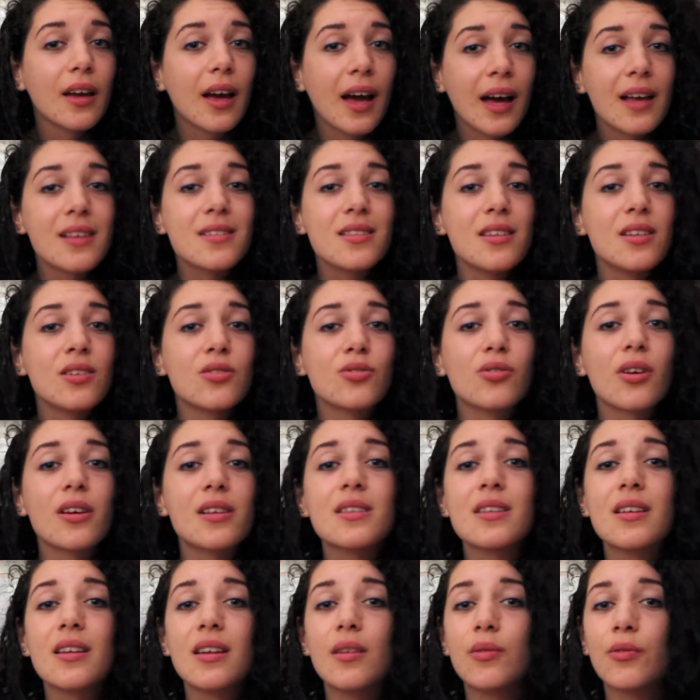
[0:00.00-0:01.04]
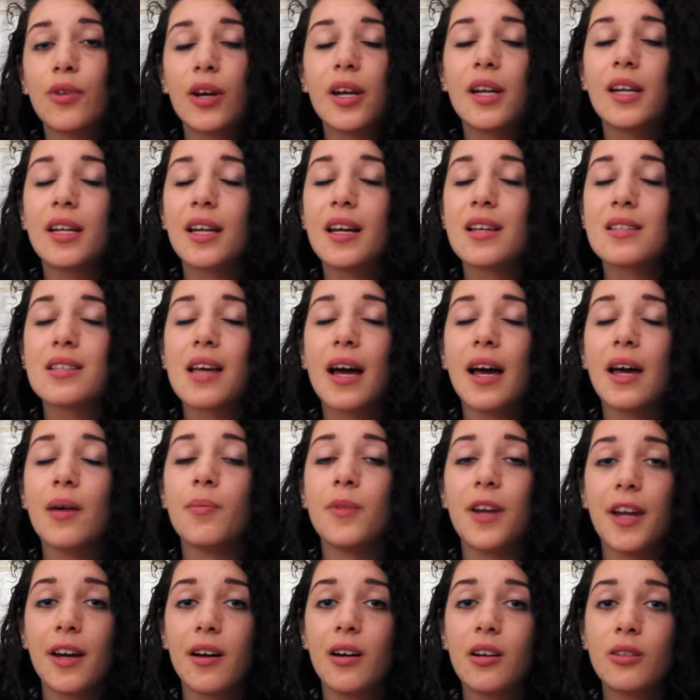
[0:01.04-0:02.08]
as interested in reading as I
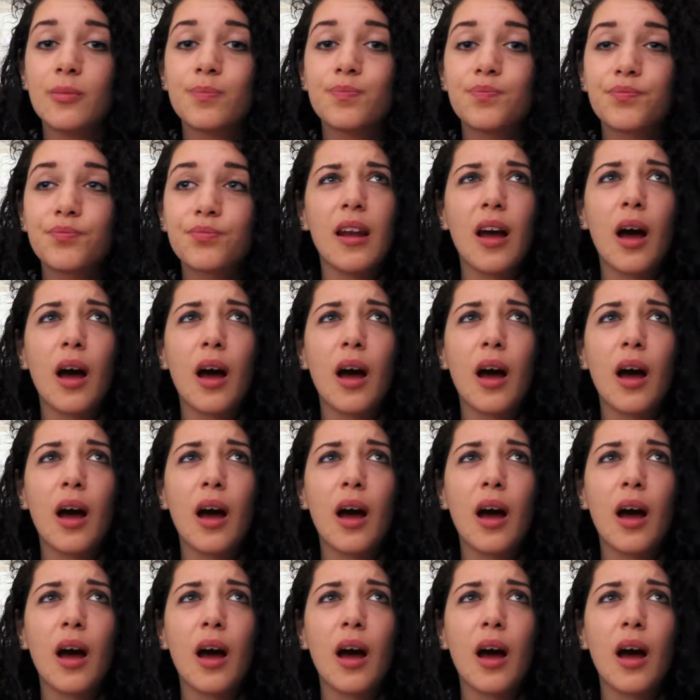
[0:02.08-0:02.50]
am now.